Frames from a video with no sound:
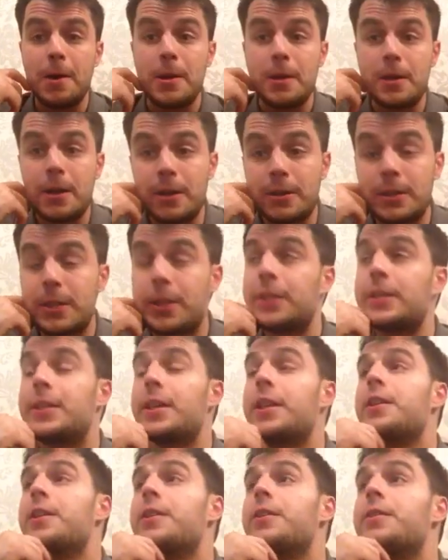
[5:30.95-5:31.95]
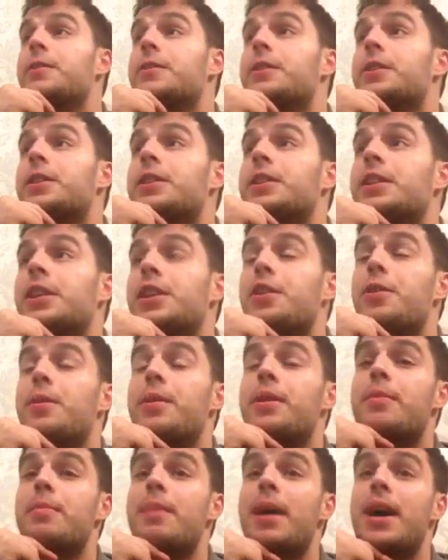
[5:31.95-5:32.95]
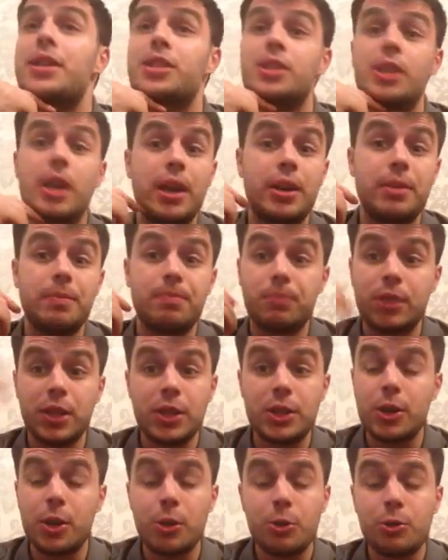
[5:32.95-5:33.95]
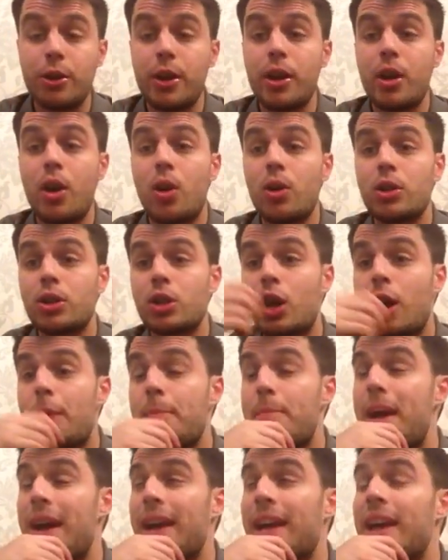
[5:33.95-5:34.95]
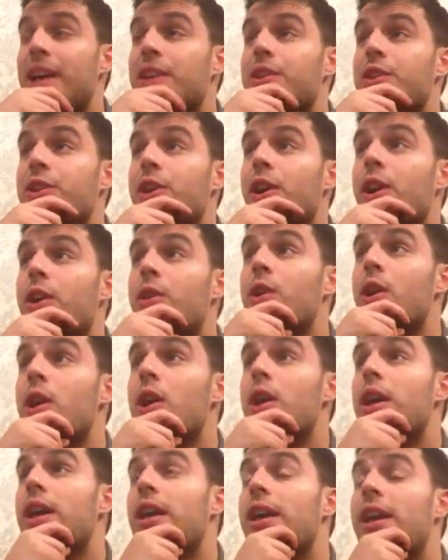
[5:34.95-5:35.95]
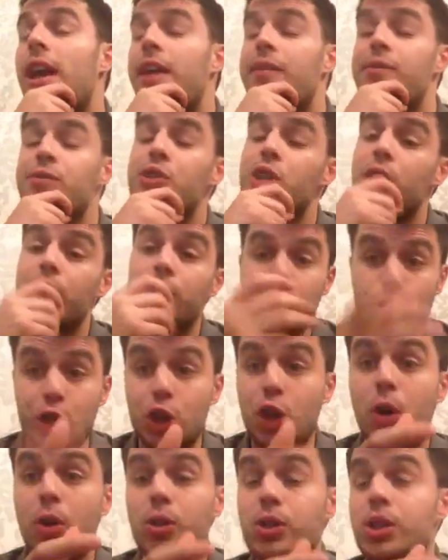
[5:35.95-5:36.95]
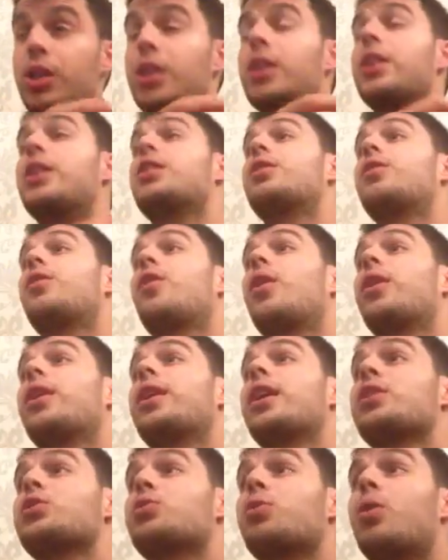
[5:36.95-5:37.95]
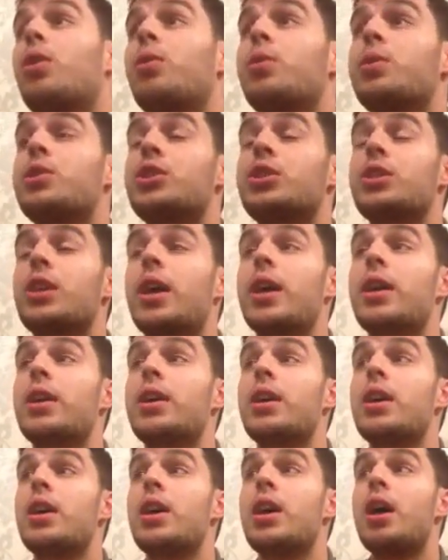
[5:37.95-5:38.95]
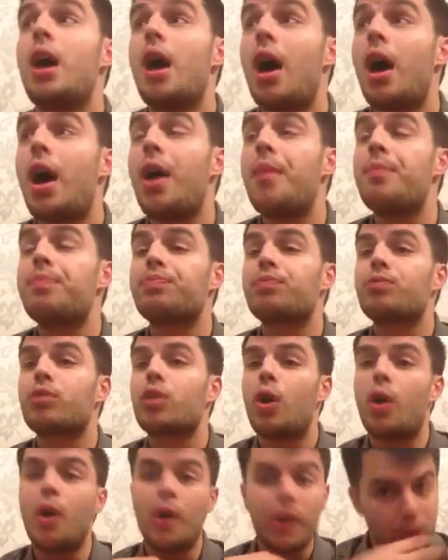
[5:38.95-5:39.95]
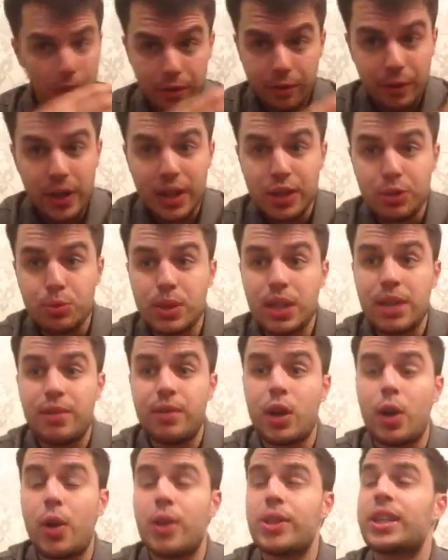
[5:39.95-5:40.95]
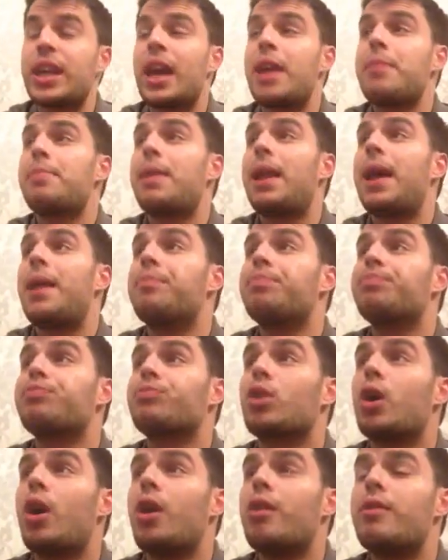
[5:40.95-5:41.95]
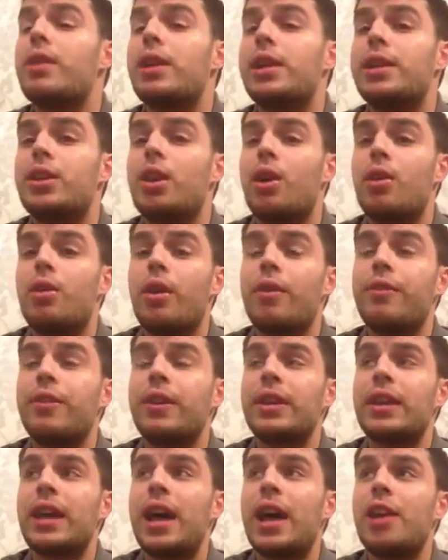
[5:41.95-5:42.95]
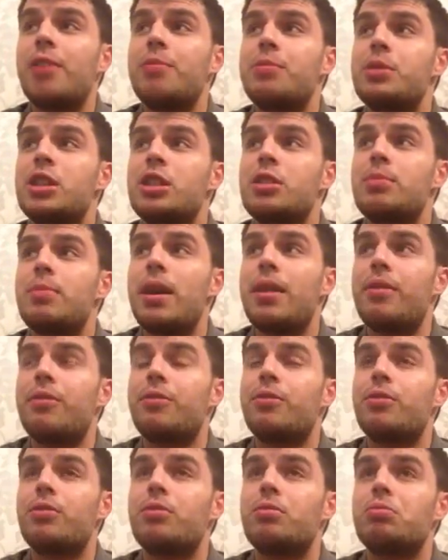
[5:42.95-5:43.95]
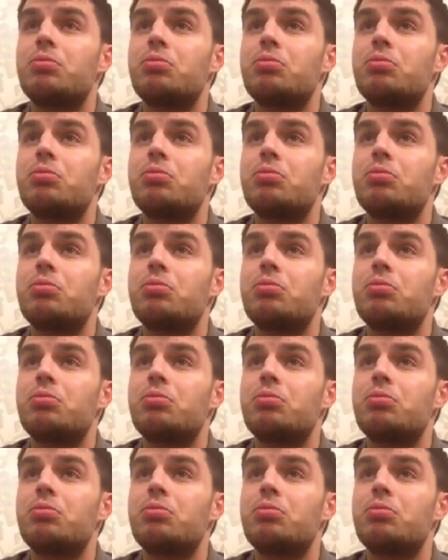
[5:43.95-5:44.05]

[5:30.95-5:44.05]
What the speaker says: you know, to continue in the match. And he showed great heart to come back in. You know, he gave himself a chance in this fight. That's what I would say. I don't think this was either guy's game plan. I really don't. I think Callum Smith